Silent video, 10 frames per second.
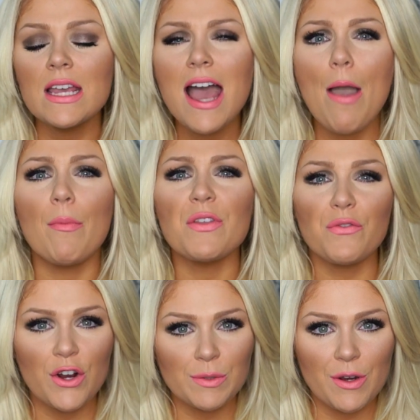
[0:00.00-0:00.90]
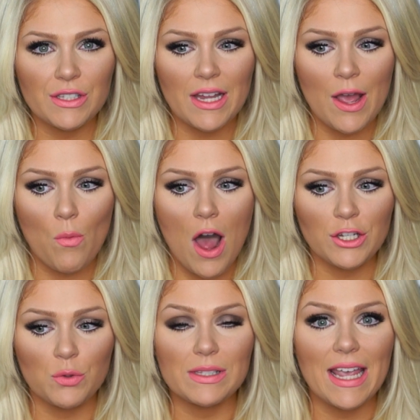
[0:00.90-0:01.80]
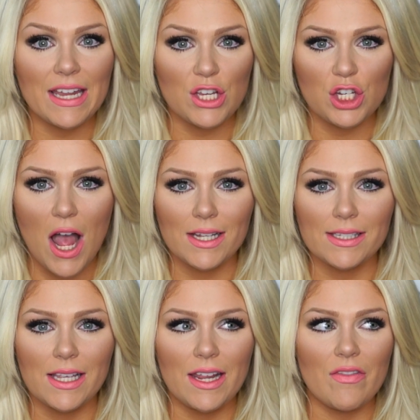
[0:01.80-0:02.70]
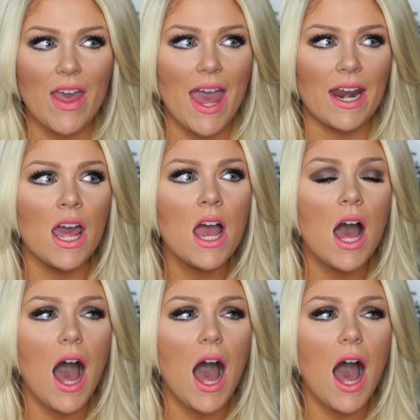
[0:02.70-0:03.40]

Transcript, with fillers: I remember the first person that I watched was Candy Johnson, and then